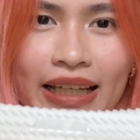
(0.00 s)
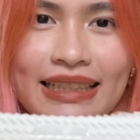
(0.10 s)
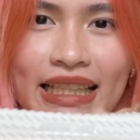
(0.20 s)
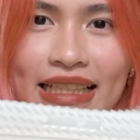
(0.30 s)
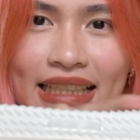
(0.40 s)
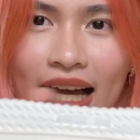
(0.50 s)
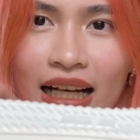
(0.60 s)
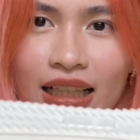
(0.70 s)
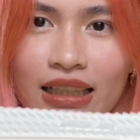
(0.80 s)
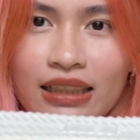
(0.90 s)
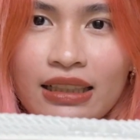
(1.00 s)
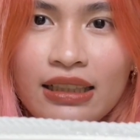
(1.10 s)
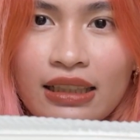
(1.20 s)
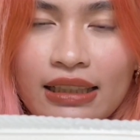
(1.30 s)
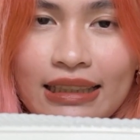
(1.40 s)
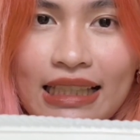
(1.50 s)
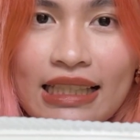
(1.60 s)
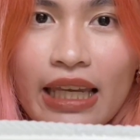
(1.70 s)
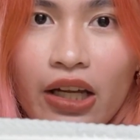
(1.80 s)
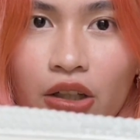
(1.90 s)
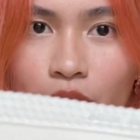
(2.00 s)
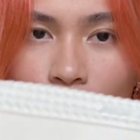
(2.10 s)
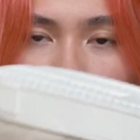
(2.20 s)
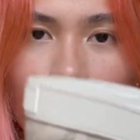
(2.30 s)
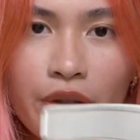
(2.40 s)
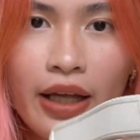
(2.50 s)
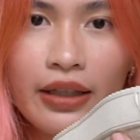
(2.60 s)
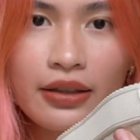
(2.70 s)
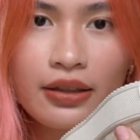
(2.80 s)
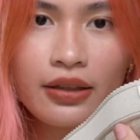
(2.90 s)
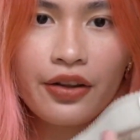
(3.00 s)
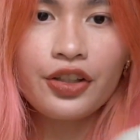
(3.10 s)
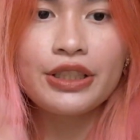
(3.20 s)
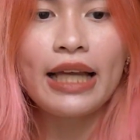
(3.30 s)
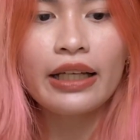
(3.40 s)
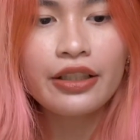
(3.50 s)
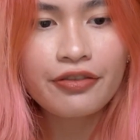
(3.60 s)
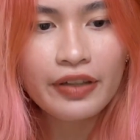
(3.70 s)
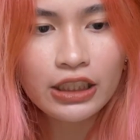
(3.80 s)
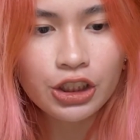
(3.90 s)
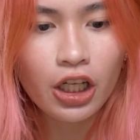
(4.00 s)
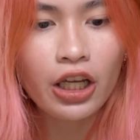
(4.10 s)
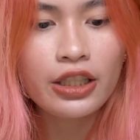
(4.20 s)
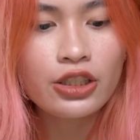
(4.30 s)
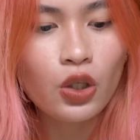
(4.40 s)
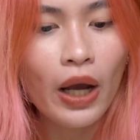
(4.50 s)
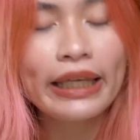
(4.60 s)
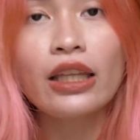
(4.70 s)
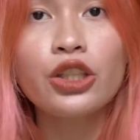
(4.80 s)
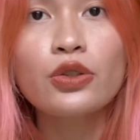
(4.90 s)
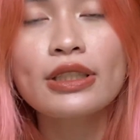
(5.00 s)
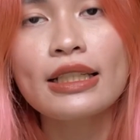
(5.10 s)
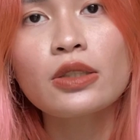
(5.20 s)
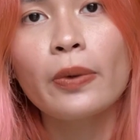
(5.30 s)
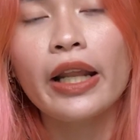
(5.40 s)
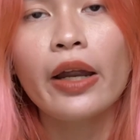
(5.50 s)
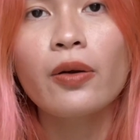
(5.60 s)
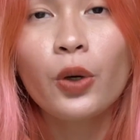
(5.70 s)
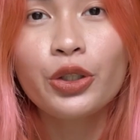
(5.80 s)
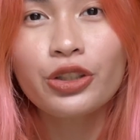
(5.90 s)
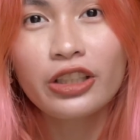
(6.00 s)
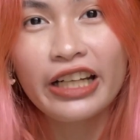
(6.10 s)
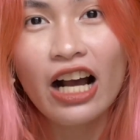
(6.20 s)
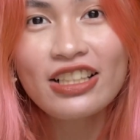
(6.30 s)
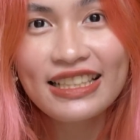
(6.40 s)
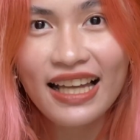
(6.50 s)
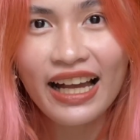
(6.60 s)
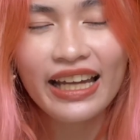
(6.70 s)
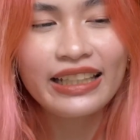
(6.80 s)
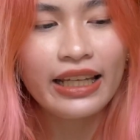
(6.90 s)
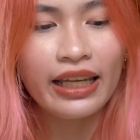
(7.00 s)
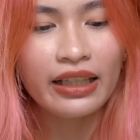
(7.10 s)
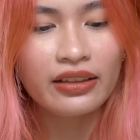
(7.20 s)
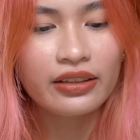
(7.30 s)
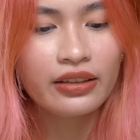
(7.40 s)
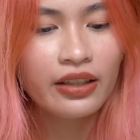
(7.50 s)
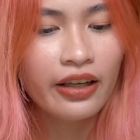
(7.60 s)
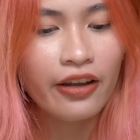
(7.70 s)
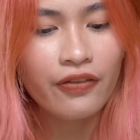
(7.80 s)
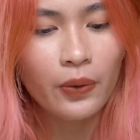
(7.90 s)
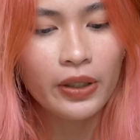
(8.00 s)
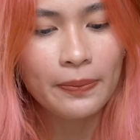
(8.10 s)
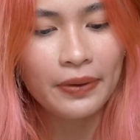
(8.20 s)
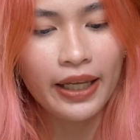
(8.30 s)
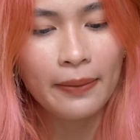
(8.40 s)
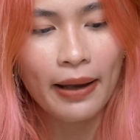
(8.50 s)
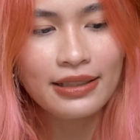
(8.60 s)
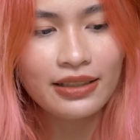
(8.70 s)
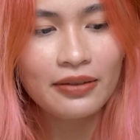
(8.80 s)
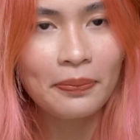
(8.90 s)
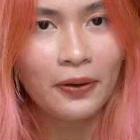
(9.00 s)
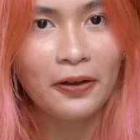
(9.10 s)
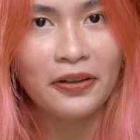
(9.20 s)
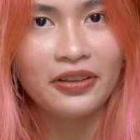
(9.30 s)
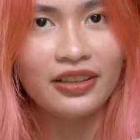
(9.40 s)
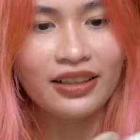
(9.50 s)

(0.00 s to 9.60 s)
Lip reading: like zigzag details so that there's added friction. So I can use this when I want to run outside, and if I want to play basketball,